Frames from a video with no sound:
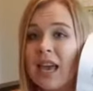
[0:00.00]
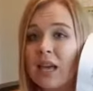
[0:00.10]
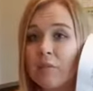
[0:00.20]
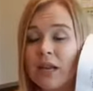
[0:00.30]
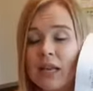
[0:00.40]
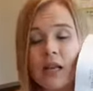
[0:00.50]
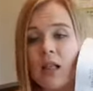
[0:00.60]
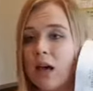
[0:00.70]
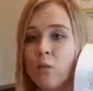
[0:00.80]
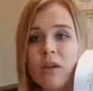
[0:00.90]
In Mint
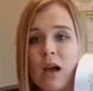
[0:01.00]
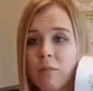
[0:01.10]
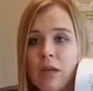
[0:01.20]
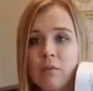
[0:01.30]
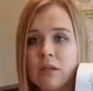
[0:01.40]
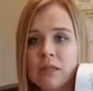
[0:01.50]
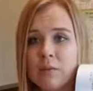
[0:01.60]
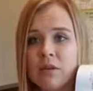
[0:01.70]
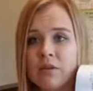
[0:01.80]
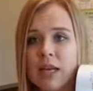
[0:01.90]
Hill, I would not be able to
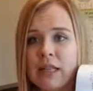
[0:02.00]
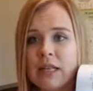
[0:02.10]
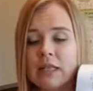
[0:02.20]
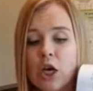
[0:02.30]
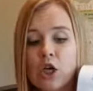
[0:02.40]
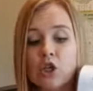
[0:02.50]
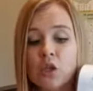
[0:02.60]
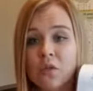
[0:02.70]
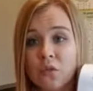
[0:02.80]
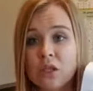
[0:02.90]
subdivide this. So
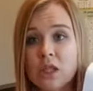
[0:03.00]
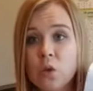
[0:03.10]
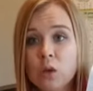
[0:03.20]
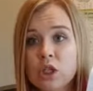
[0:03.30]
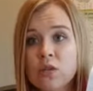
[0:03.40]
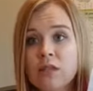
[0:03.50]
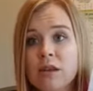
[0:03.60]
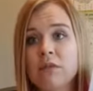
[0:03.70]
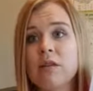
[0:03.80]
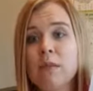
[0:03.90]
the first thing you want to do is
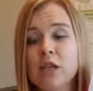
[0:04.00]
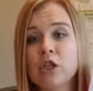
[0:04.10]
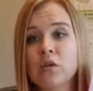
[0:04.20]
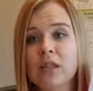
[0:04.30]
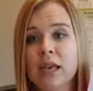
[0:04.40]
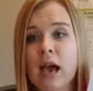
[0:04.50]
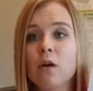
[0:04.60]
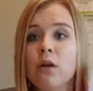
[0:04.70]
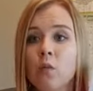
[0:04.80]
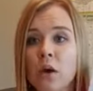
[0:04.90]
definitely make sure with the
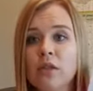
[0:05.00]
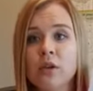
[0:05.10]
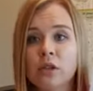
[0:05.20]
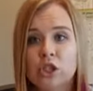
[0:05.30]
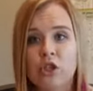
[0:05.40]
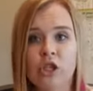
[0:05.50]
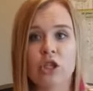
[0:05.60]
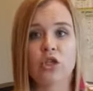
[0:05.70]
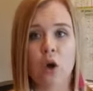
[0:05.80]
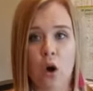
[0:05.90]
county what their
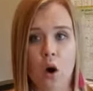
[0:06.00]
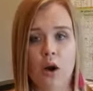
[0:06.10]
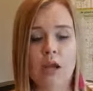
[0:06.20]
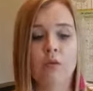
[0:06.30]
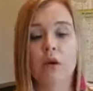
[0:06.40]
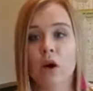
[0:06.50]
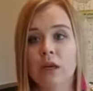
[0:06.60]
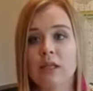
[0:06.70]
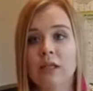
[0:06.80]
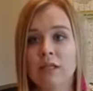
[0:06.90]
restrictions are in
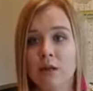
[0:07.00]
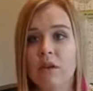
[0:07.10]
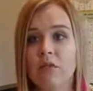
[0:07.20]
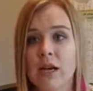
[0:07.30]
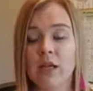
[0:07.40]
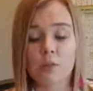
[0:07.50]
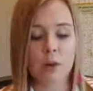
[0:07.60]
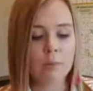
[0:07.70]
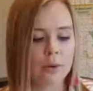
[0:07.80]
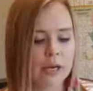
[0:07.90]
regards to subdividing the
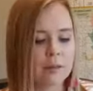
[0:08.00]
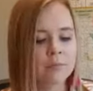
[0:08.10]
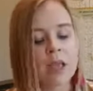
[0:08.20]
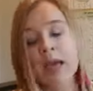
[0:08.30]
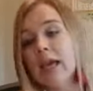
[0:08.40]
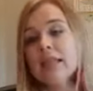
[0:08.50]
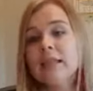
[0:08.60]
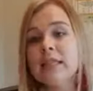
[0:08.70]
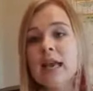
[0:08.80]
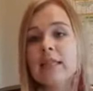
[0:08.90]
property. In
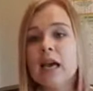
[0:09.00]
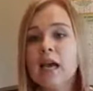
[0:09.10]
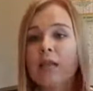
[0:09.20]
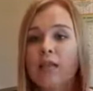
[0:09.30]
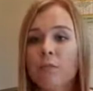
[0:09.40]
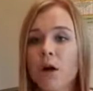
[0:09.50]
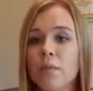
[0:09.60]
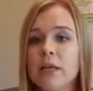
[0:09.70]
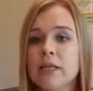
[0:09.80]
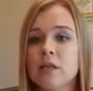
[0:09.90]
this case, this
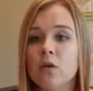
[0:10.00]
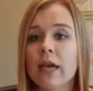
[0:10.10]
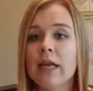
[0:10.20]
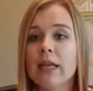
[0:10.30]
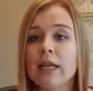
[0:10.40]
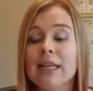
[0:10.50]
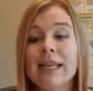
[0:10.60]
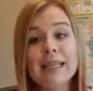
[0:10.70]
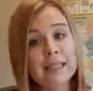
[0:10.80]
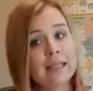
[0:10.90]
property is located in
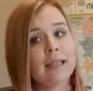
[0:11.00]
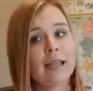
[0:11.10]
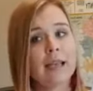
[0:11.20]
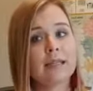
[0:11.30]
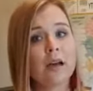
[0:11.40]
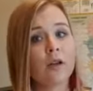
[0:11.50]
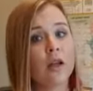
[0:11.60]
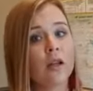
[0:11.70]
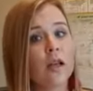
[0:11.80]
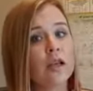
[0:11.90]
Indian Land, South
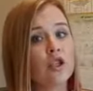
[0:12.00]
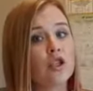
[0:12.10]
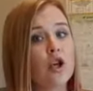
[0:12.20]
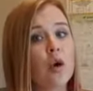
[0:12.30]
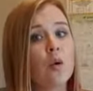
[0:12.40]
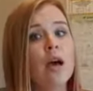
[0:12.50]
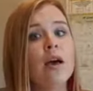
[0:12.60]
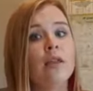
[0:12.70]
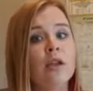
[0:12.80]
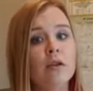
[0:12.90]
Carolina, so
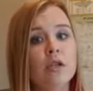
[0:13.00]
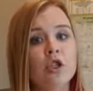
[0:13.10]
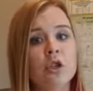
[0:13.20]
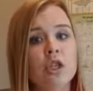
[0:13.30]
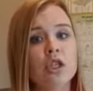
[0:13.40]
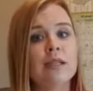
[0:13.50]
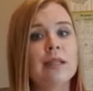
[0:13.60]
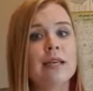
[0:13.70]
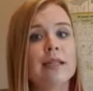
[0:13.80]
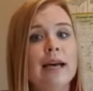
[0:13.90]
their restrictions
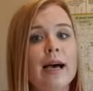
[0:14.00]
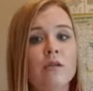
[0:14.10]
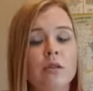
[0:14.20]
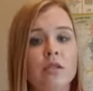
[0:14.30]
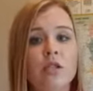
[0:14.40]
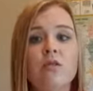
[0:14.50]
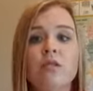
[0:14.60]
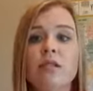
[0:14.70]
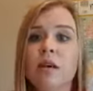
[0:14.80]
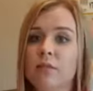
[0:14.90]
allowed us to
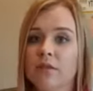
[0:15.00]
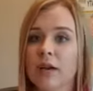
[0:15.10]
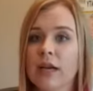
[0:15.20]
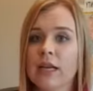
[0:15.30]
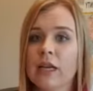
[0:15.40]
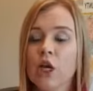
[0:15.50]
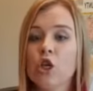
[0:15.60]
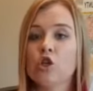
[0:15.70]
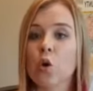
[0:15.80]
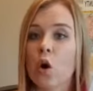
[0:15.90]
subdivide it.
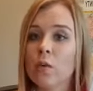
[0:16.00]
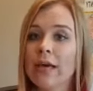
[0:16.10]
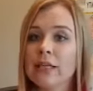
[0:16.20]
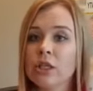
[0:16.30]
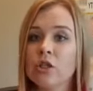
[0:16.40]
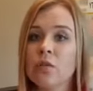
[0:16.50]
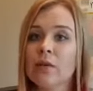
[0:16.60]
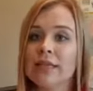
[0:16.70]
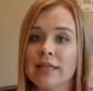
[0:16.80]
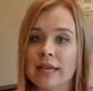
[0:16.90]
So all we had to do
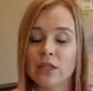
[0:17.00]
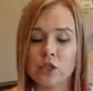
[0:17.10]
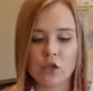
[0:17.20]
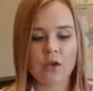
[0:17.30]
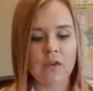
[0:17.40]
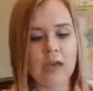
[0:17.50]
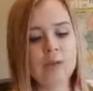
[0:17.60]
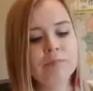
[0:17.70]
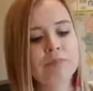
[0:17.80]
was get it surveyed.